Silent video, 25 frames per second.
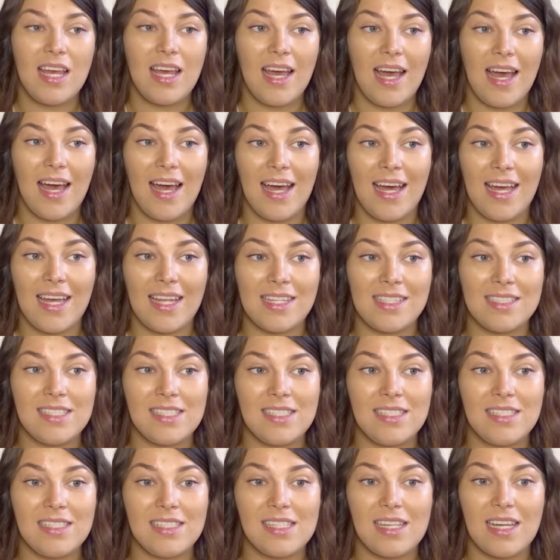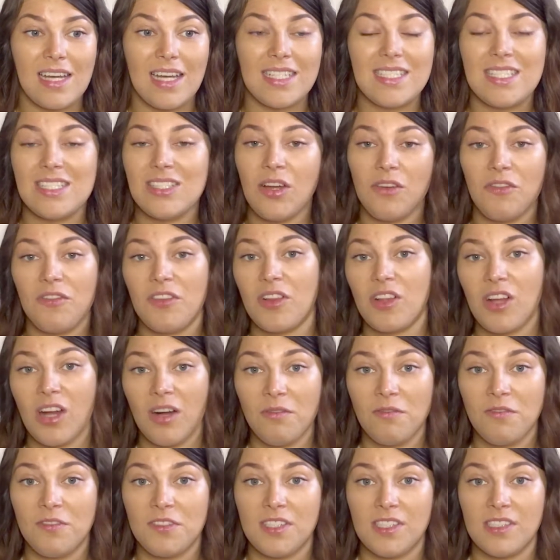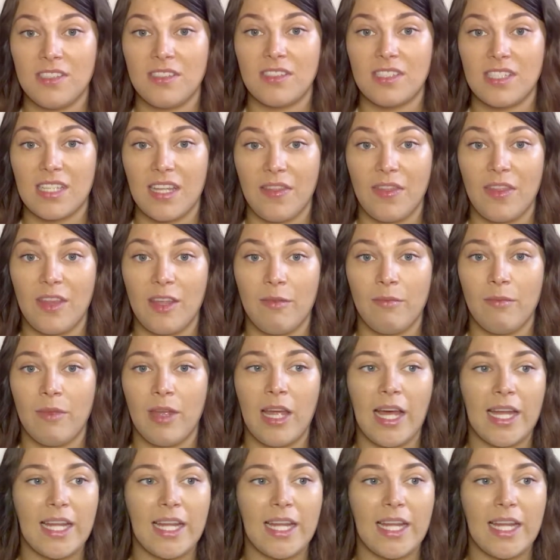and I did not feel confident in them.